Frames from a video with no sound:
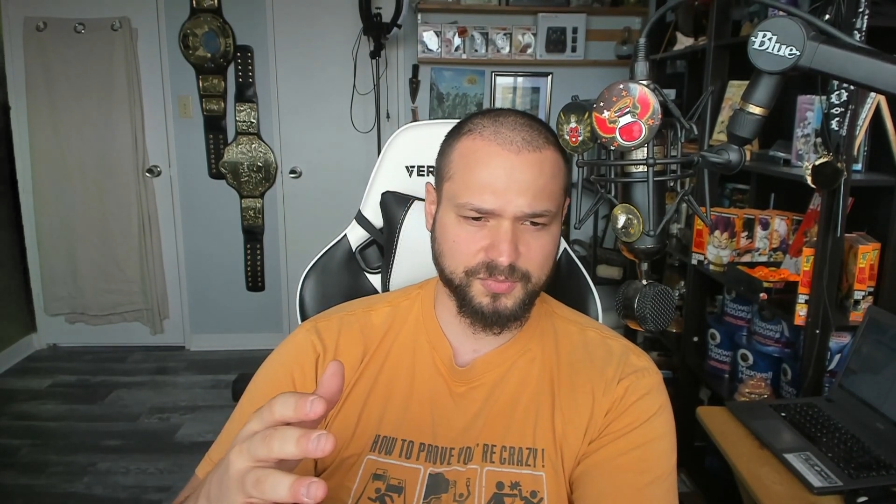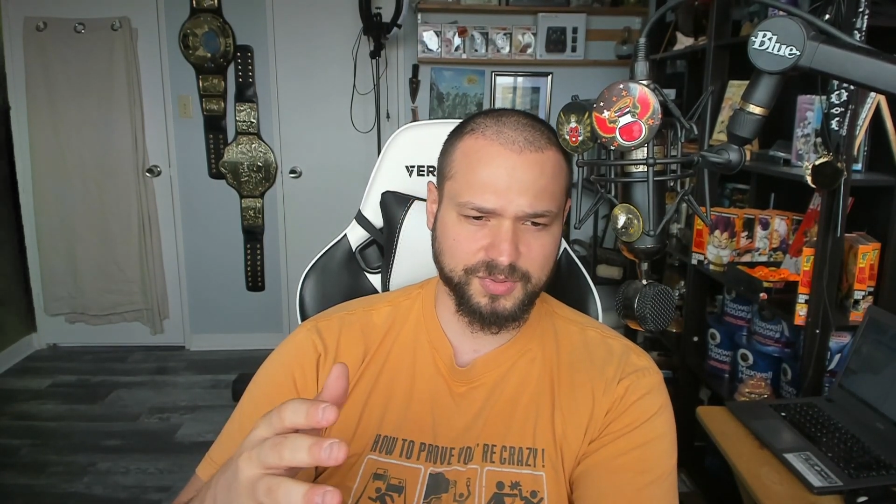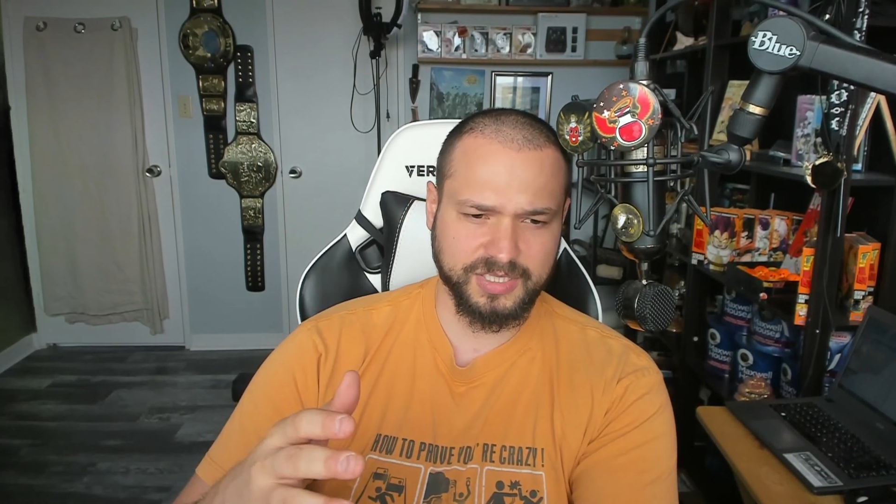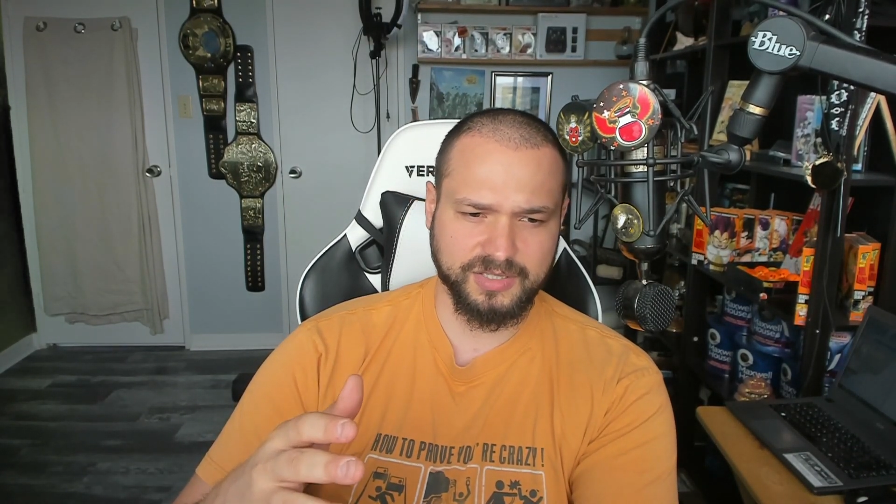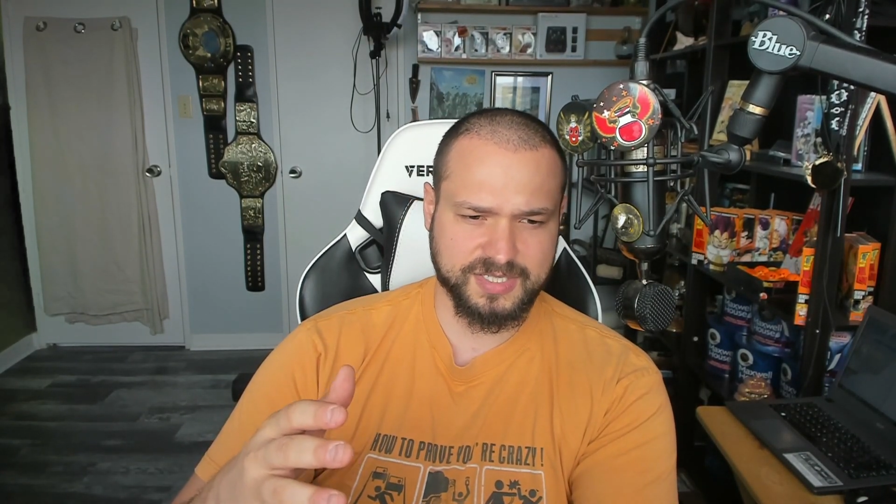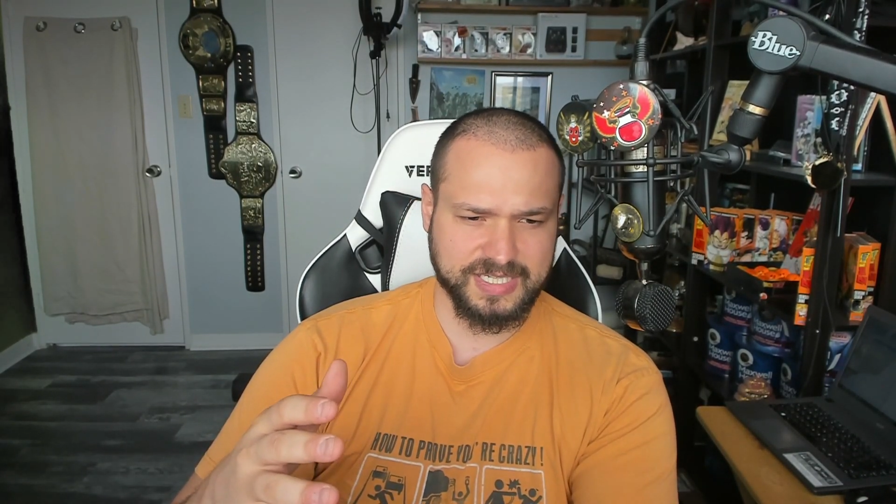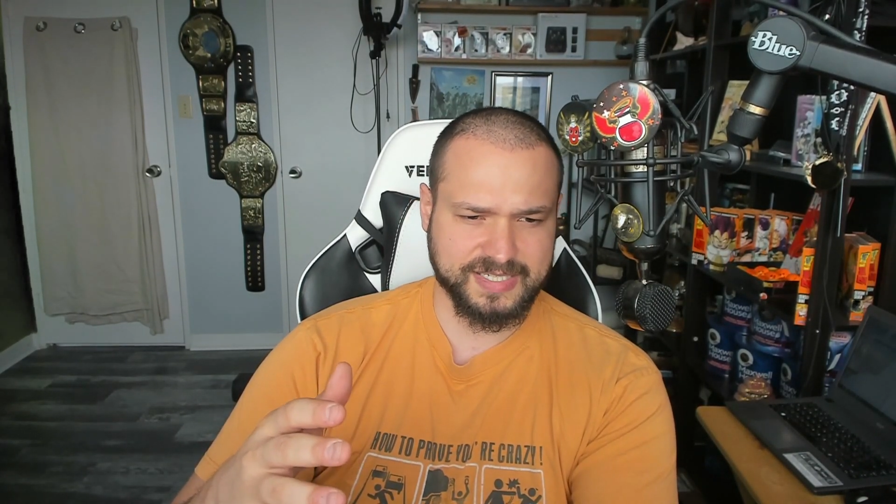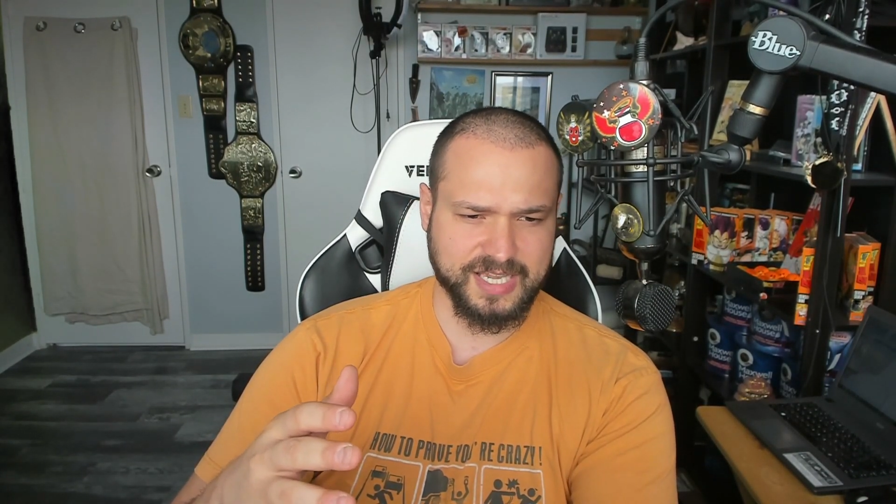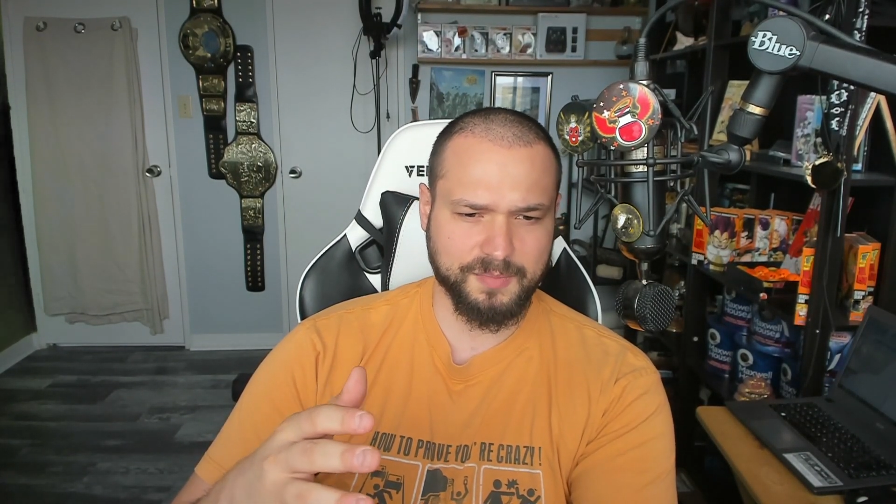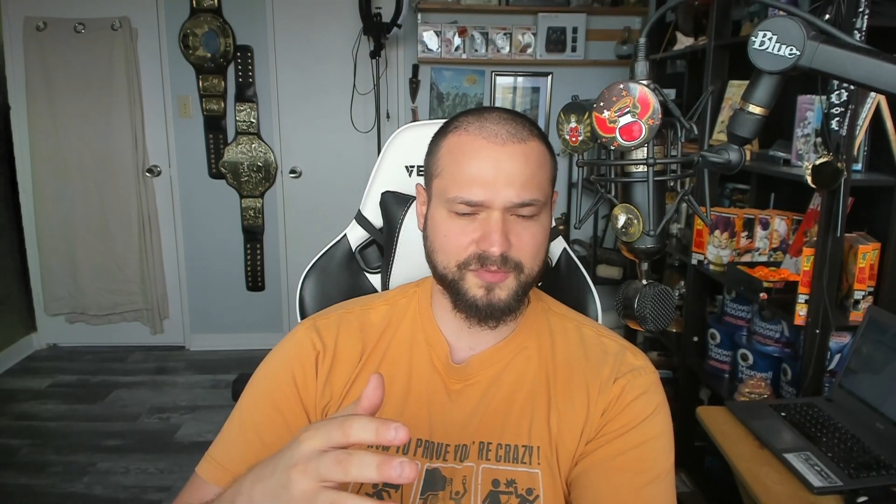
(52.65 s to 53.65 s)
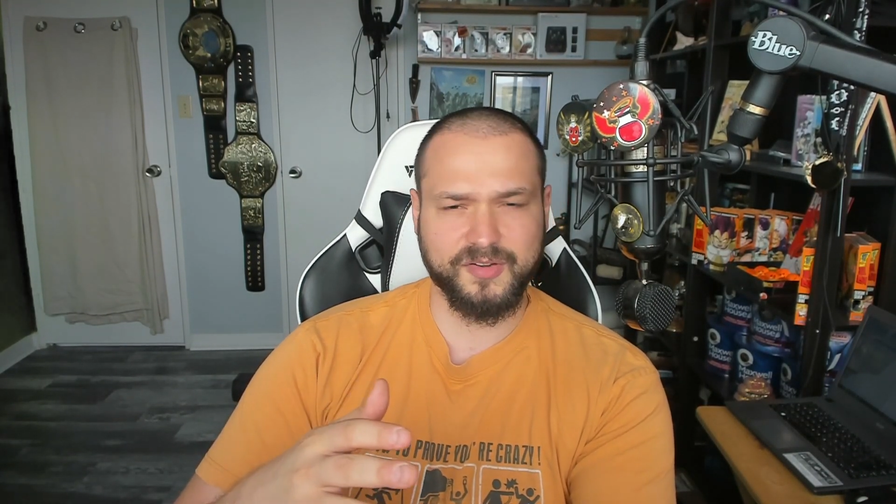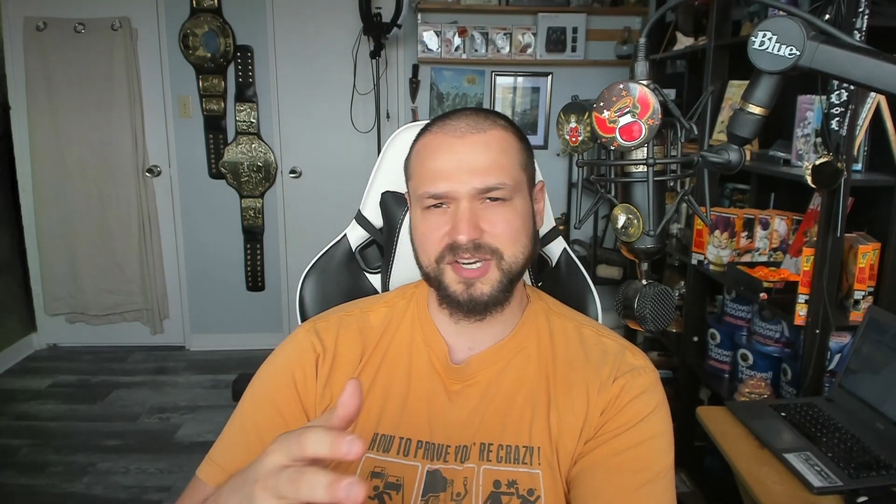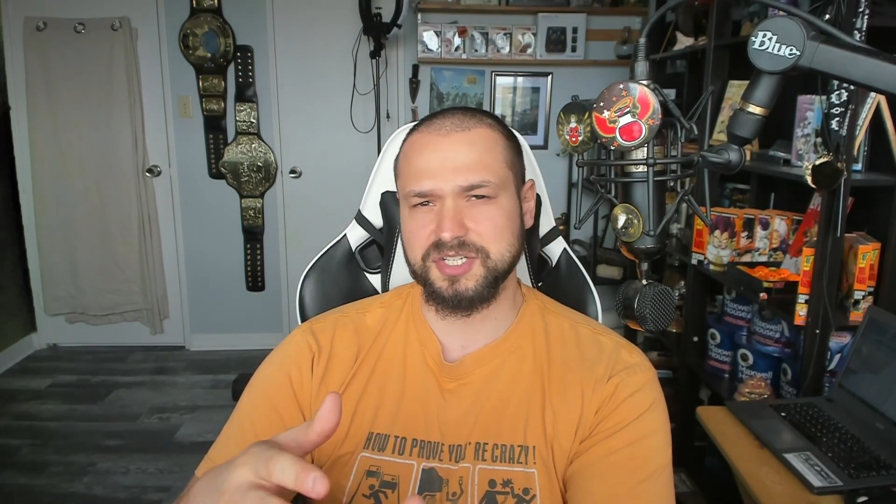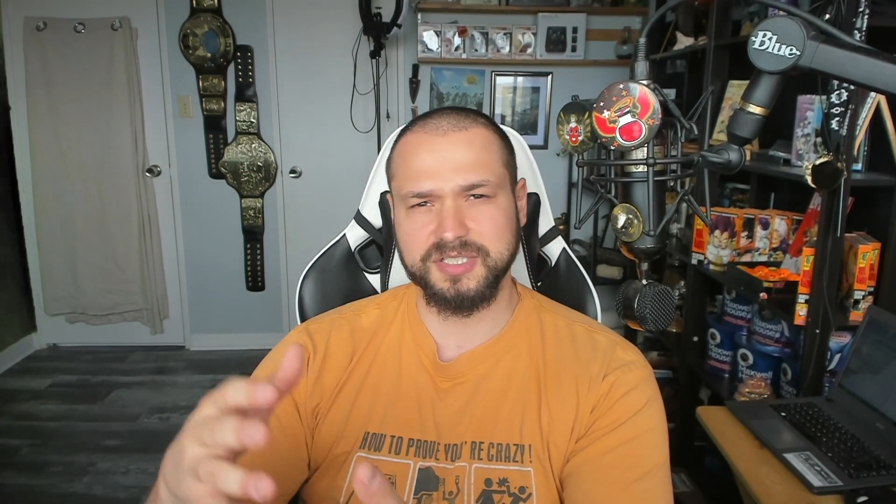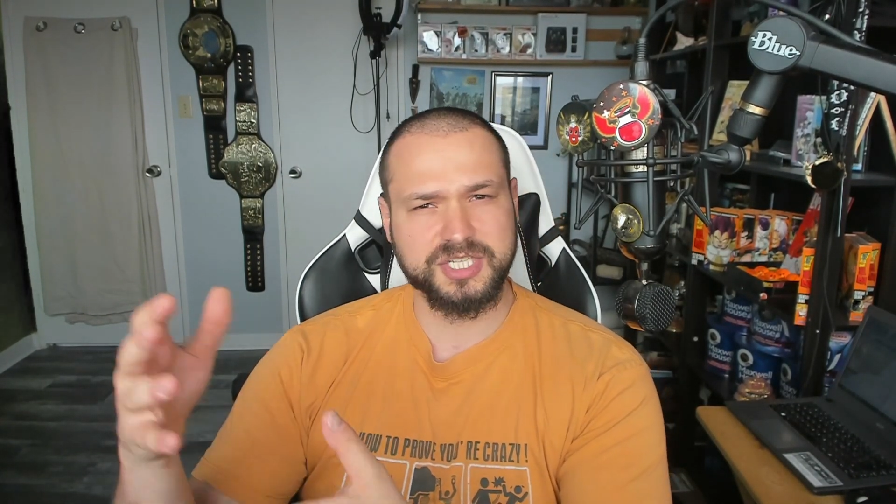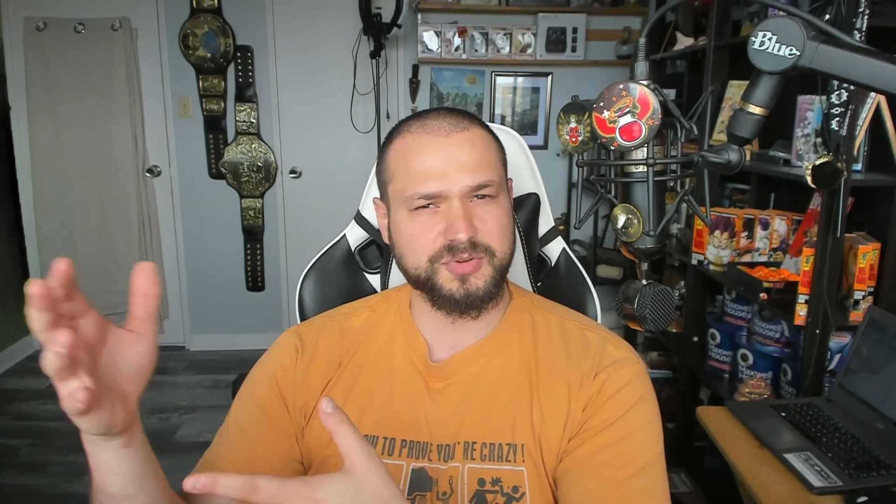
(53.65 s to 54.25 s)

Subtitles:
really seeks out professional